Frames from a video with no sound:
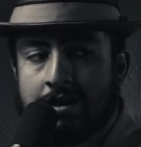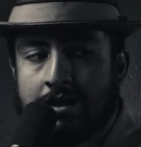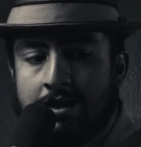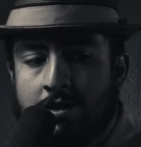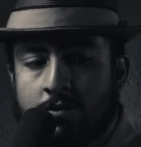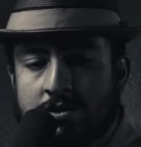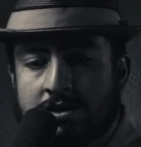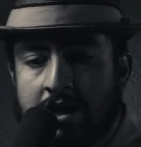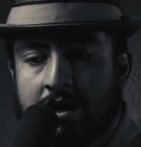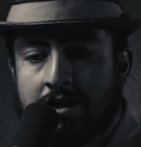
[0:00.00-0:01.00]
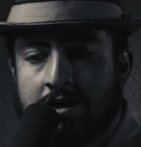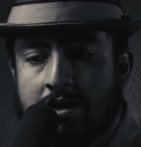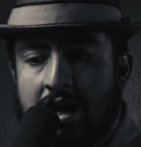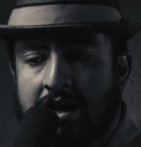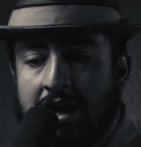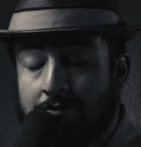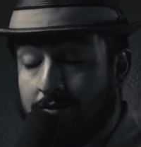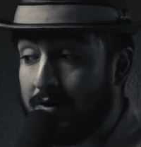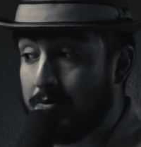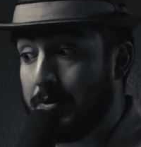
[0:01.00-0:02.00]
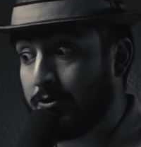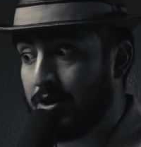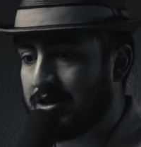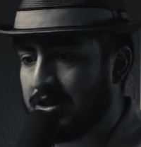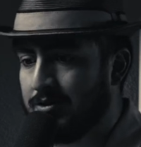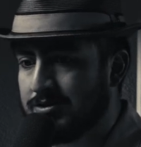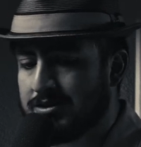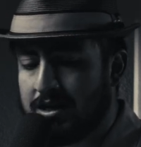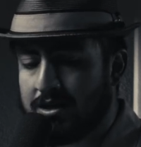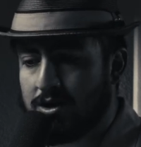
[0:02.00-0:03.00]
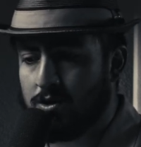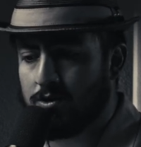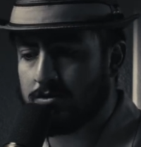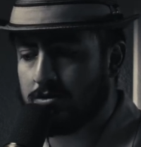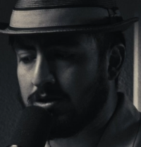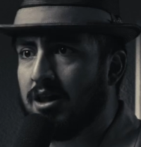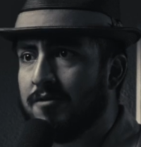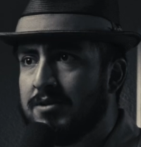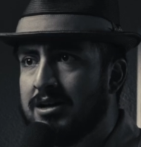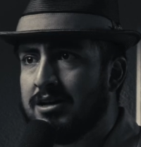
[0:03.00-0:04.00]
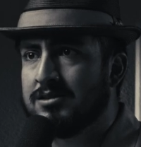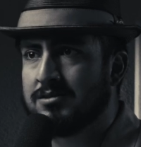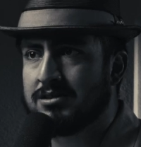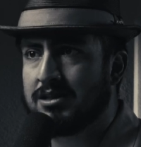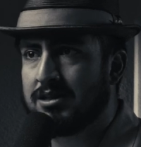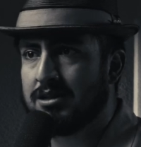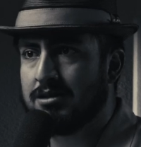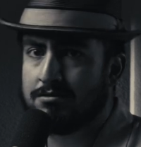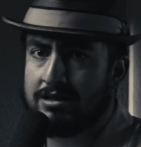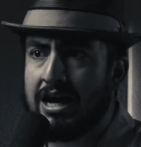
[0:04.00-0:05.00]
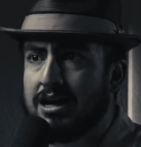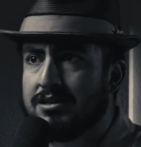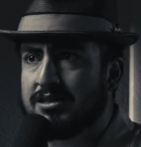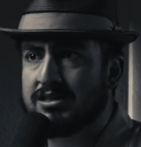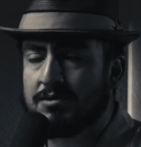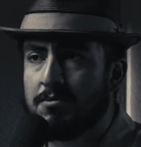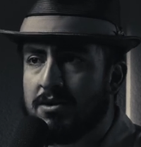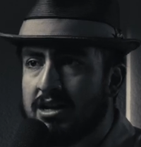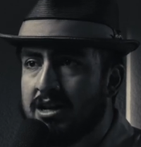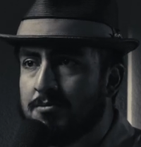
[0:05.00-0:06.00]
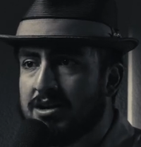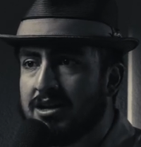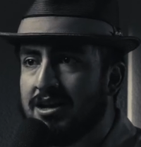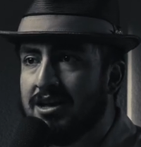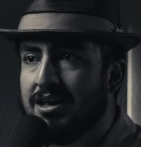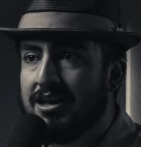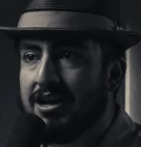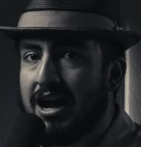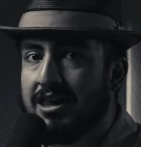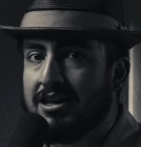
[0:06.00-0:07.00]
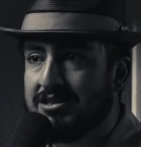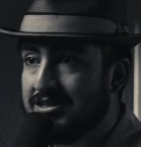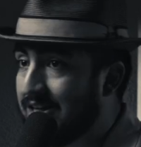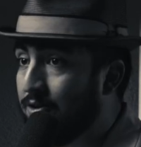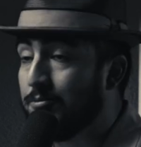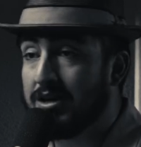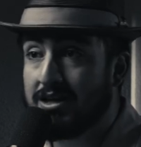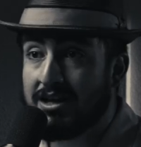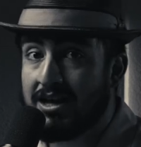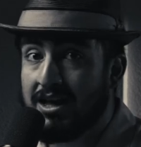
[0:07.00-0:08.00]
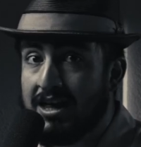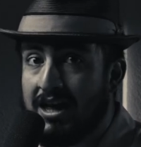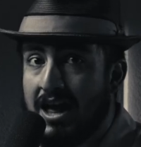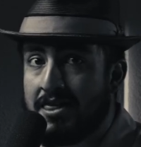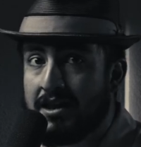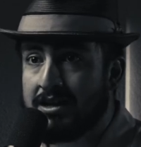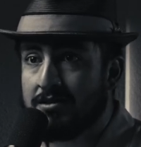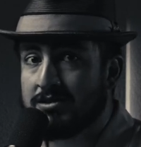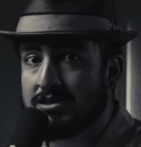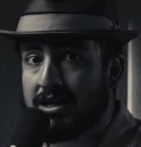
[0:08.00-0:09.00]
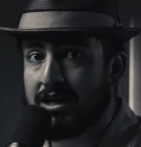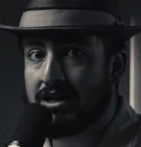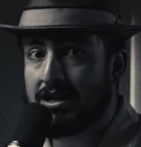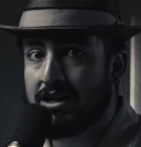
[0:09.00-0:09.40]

he was like, if I remember correctly, he was like, "Oh, do you love me?" And she was like, "Yeah." She's like, "Send me money, need money," and then she sent her money, and then he was like,